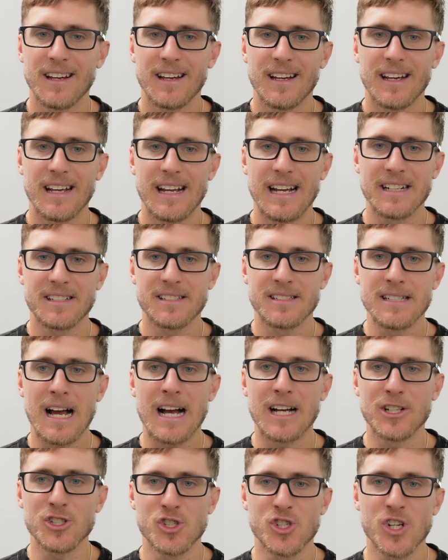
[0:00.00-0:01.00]
It's
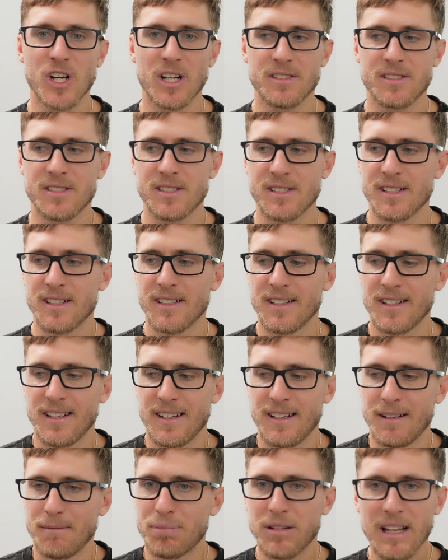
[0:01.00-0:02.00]
not just
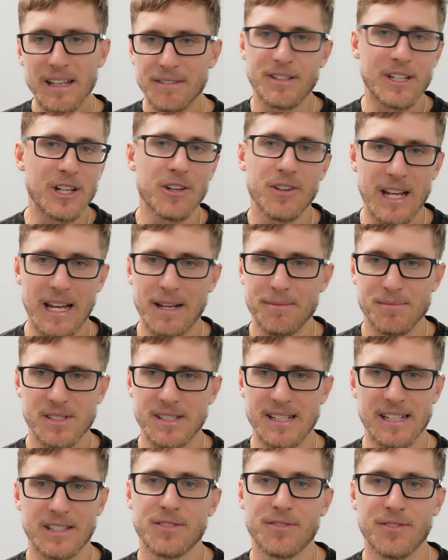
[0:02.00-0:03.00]
play video games
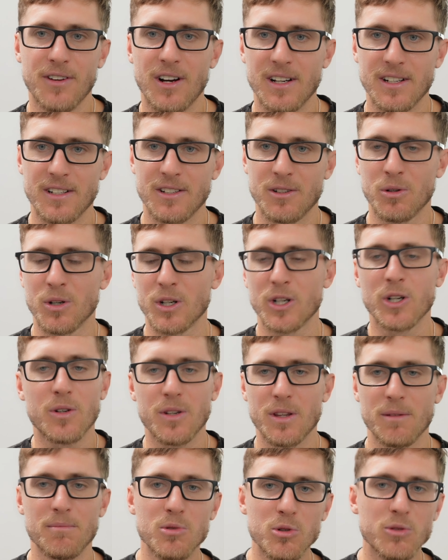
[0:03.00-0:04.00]
and that's fun, or go to
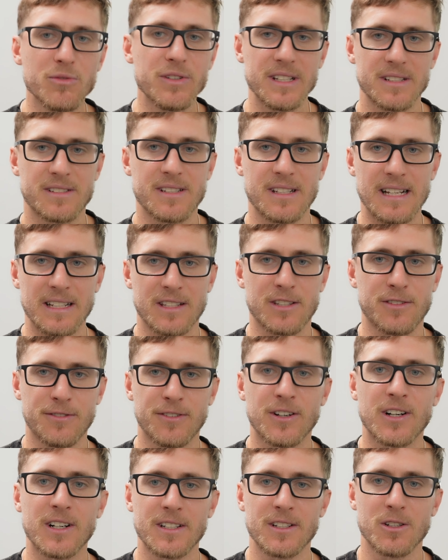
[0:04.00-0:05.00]
the movies and that's
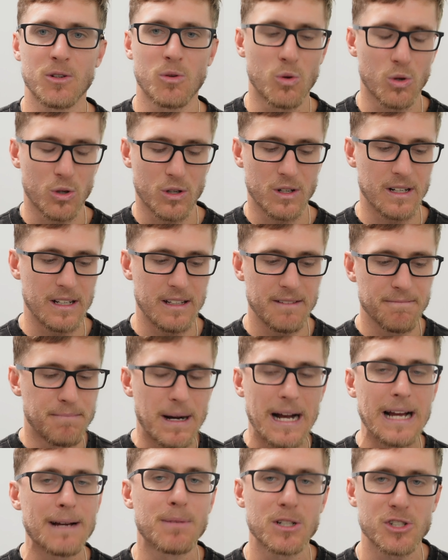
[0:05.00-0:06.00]
fun, or
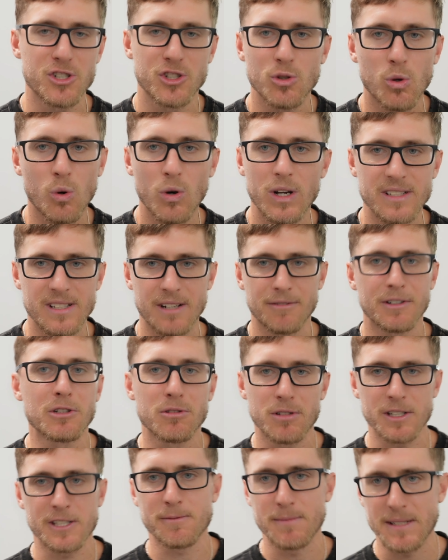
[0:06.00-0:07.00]
buy a bunch of toys every
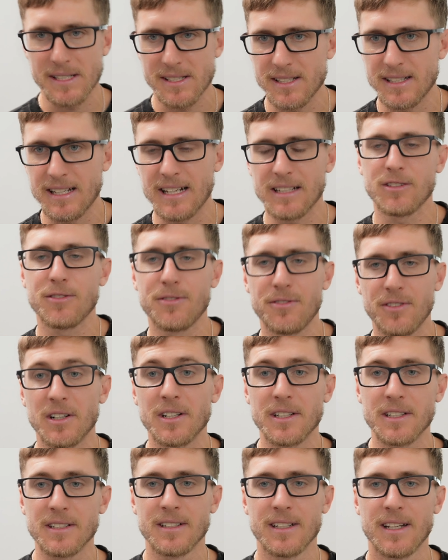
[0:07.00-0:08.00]
Christmas and that's
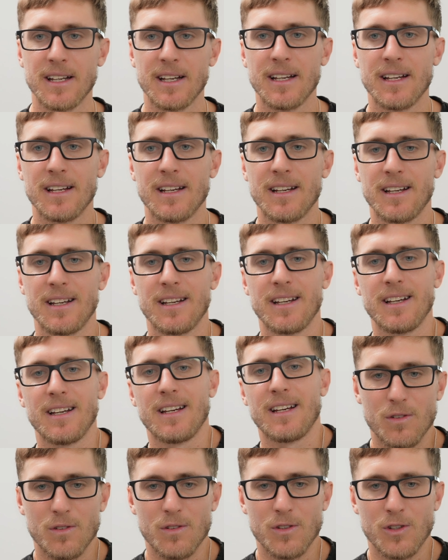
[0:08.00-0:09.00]
fun.
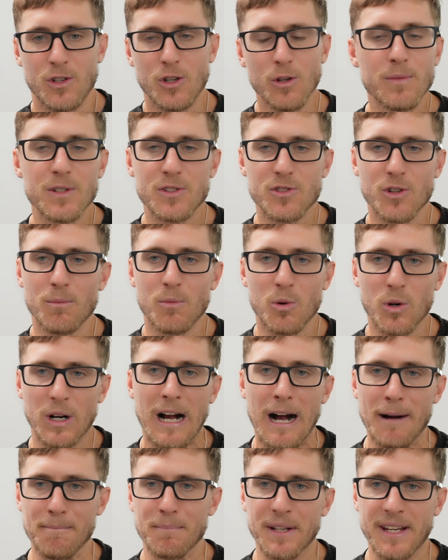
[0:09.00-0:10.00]
Humans are more
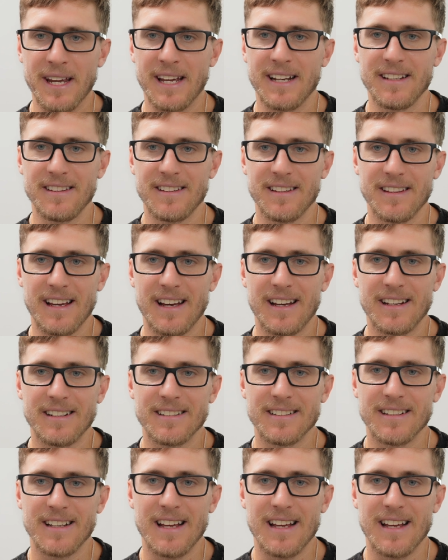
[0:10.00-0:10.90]
complicated than that.